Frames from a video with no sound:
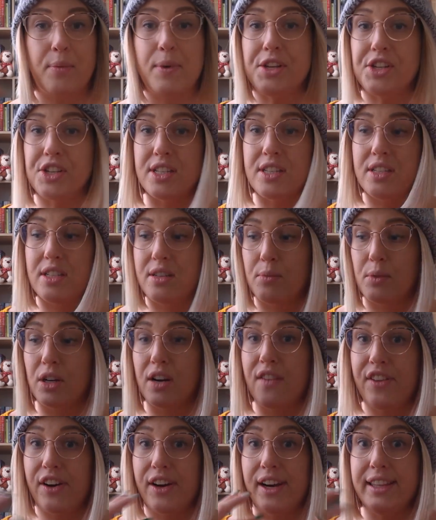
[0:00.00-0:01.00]
we're
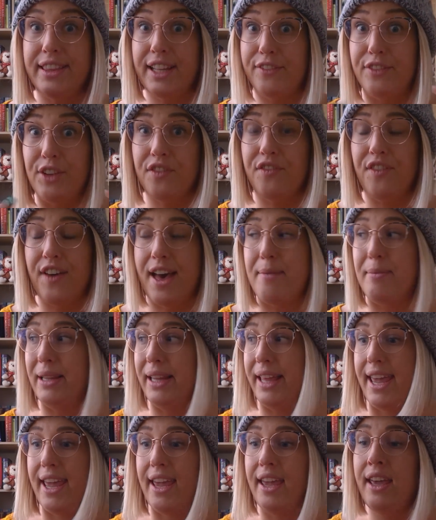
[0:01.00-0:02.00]
a very love you
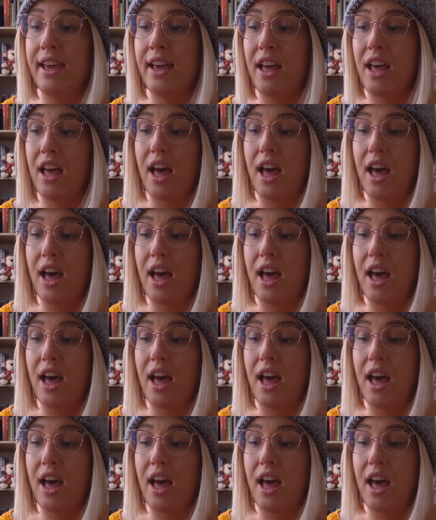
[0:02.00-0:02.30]
family.